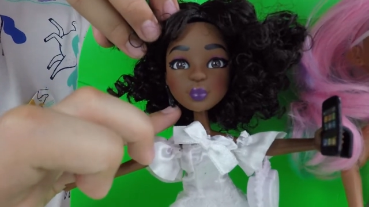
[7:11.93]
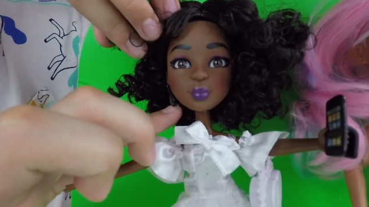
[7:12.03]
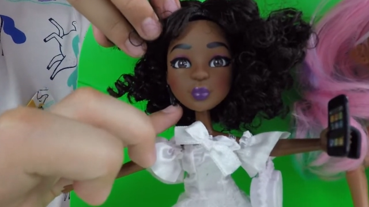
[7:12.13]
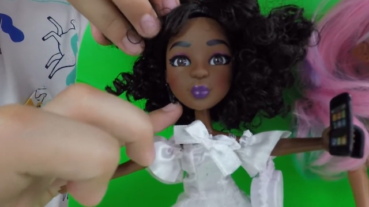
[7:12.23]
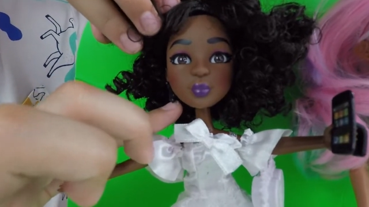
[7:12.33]

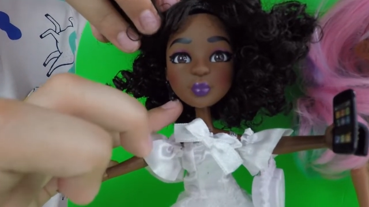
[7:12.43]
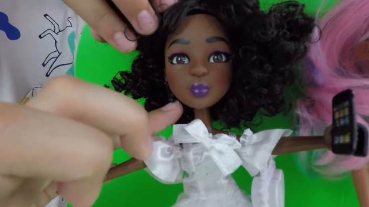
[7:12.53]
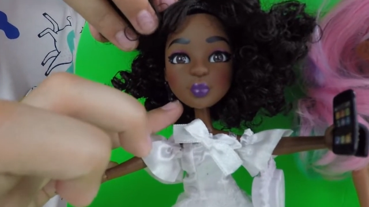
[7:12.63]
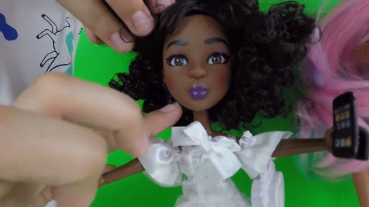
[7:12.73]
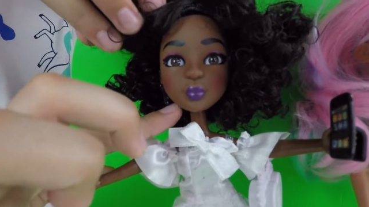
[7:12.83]

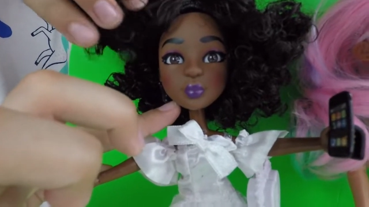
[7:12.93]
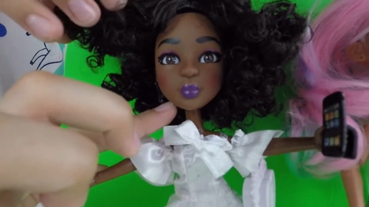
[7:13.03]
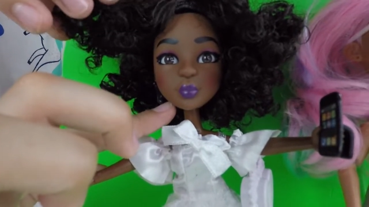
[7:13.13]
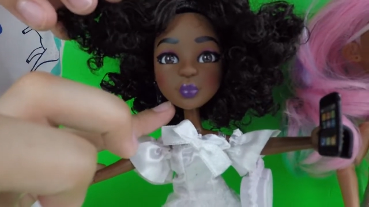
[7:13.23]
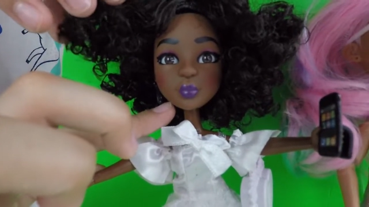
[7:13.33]

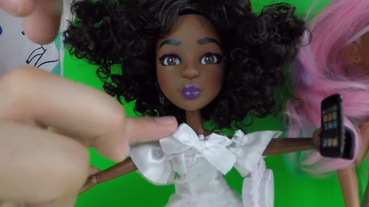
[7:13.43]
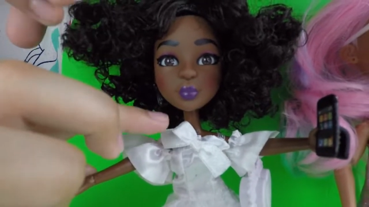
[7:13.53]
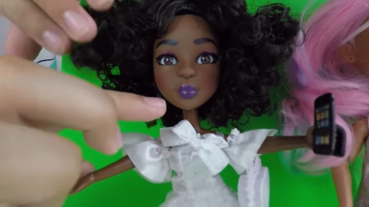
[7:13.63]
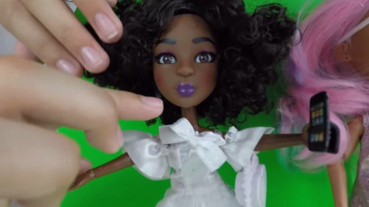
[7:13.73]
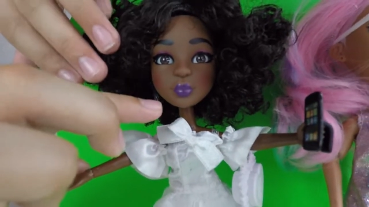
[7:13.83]

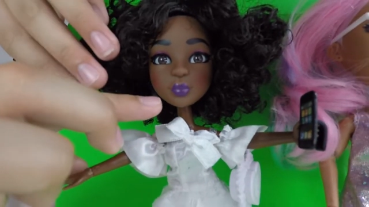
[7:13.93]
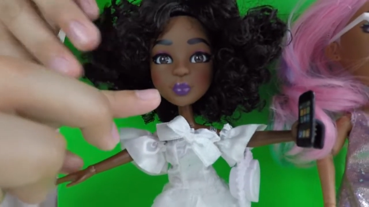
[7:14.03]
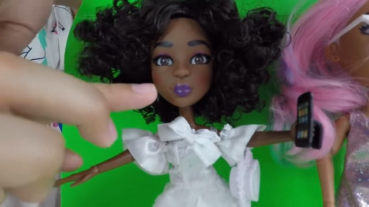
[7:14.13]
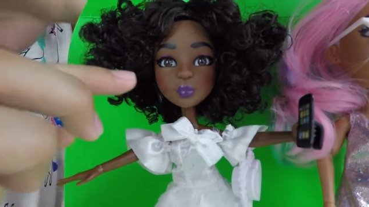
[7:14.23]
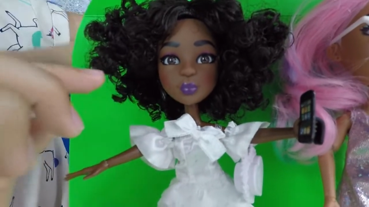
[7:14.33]
(no one is talking)